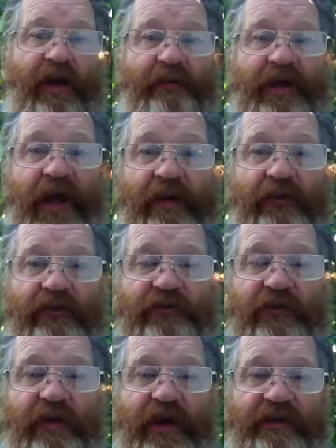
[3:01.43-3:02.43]
not be able
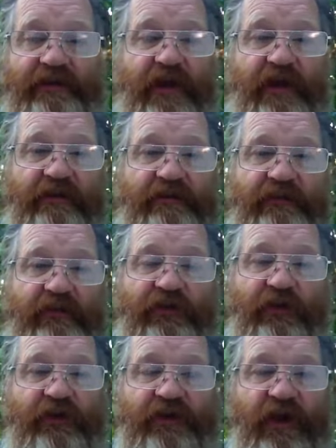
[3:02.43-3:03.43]
to meditate for
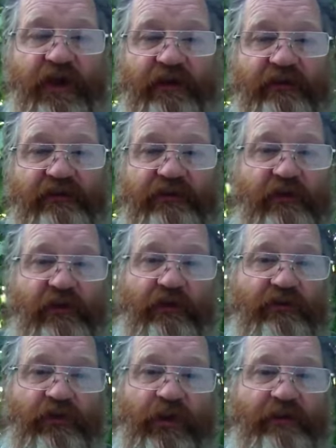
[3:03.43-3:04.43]
30 days,
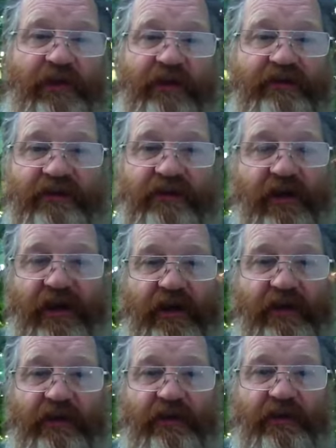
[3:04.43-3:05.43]
20 minutes a
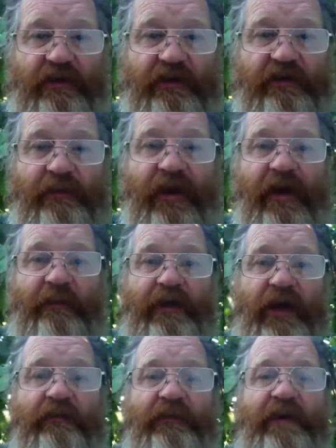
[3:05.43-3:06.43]
day. You may not
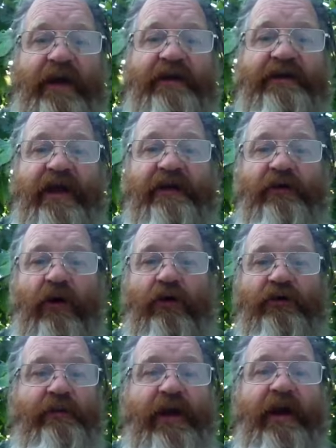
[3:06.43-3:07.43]
be able to meditate at all.
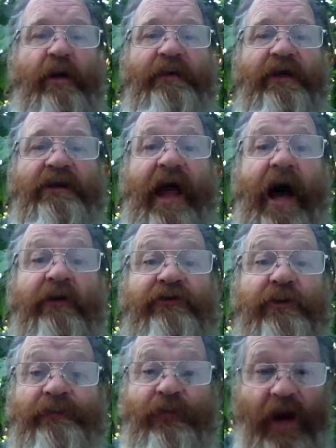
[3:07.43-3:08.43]
You may not be allowed
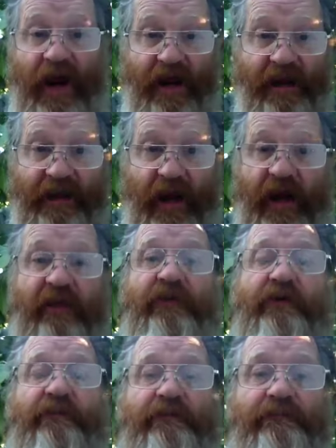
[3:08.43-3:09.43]
to pray
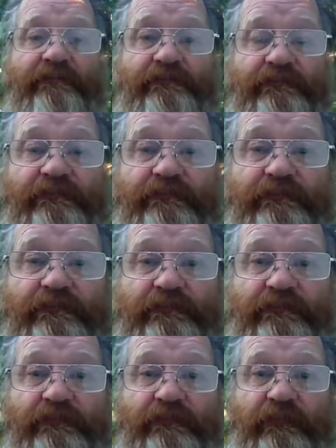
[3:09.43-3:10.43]
either.
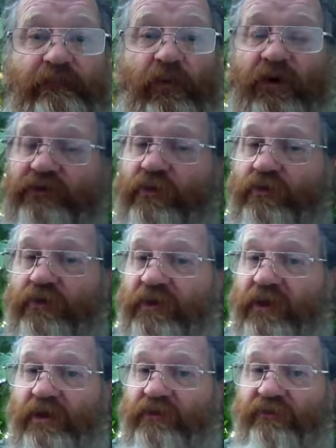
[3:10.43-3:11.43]
Once
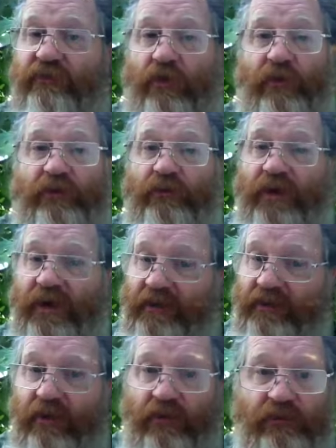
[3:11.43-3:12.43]
Kundalini's flowing, well,
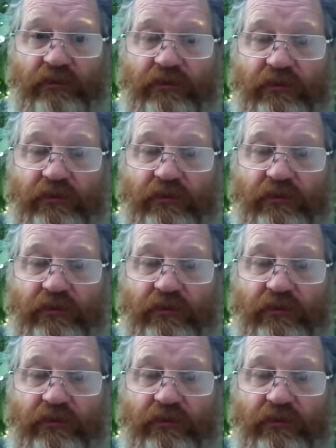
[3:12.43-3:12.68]
hello,